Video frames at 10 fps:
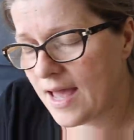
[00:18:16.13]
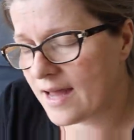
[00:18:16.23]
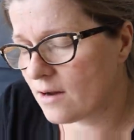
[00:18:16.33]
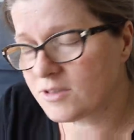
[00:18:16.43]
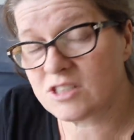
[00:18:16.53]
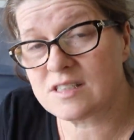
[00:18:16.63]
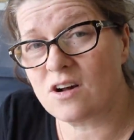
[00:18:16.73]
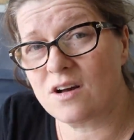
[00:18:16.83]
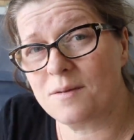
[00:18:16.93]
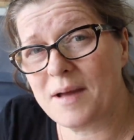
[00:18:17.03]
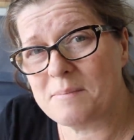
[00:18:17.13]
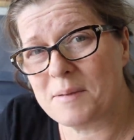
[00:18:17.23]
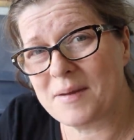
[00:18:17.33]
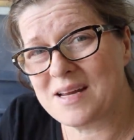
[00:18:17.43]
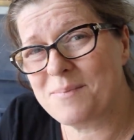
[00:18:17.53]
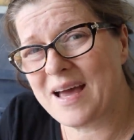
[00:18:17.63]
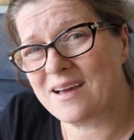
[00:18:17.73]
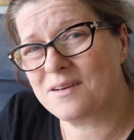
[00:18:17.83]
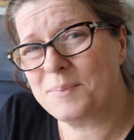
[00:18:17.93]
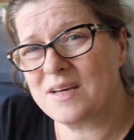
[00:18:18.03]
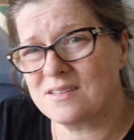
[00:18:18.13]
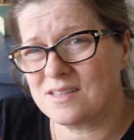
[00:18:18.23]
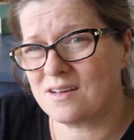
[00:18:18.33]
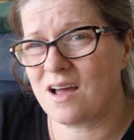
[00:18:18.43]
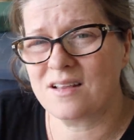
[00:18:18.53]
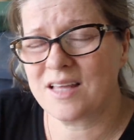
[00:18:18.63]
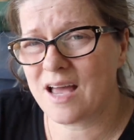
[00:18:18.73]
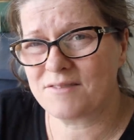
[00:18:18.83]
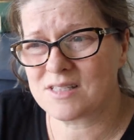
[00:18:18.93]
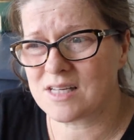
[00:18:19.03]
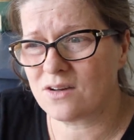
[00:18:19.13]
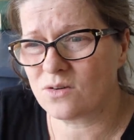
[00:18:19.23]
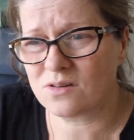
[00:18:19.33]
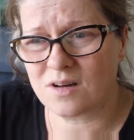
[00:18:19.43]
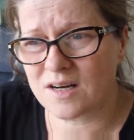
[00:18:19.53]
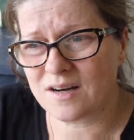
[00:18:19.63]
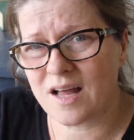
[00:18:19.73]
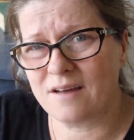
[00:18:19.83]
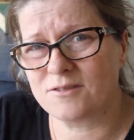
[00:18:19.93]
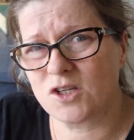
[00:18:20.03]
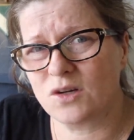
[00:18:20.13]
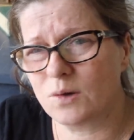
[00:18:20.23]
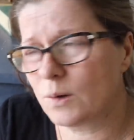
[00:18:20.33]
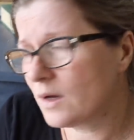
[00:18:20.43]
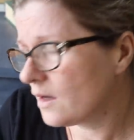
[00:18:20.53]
and I'm just not going to make my money back because I only have a single I don't have two